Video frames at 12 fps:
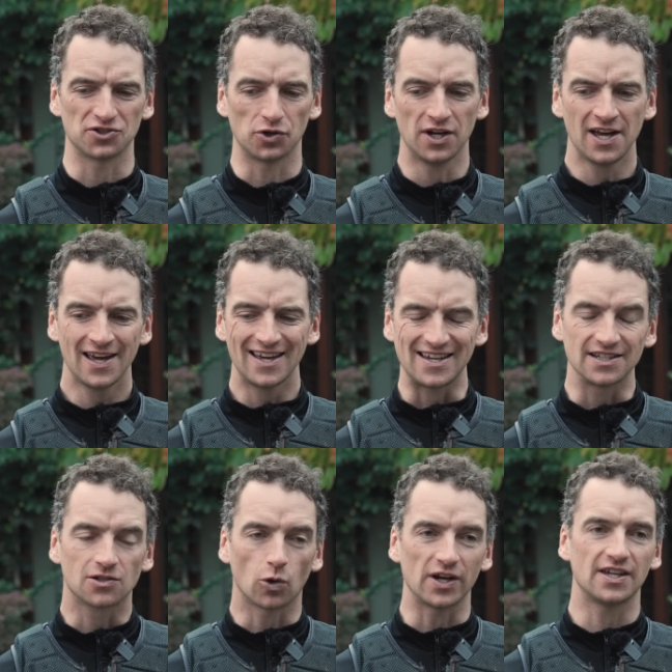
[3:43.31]
So
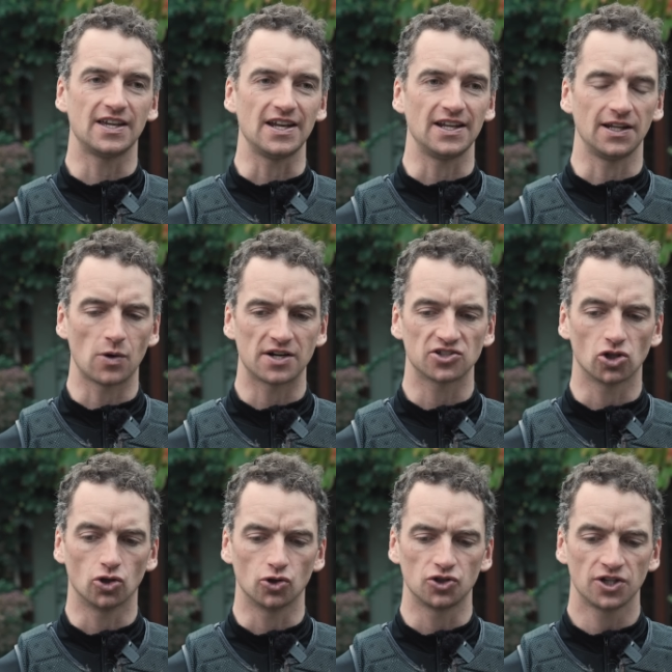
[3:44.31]
he's quite keen. He wears a
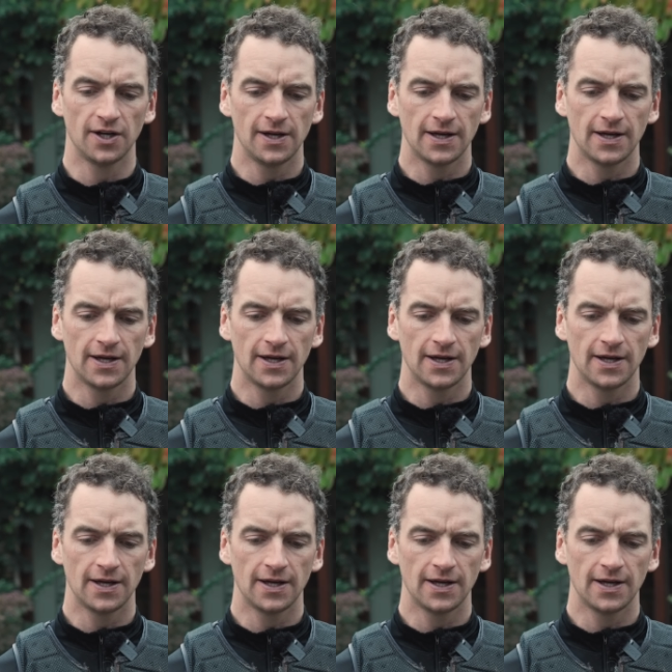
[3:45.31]
hood.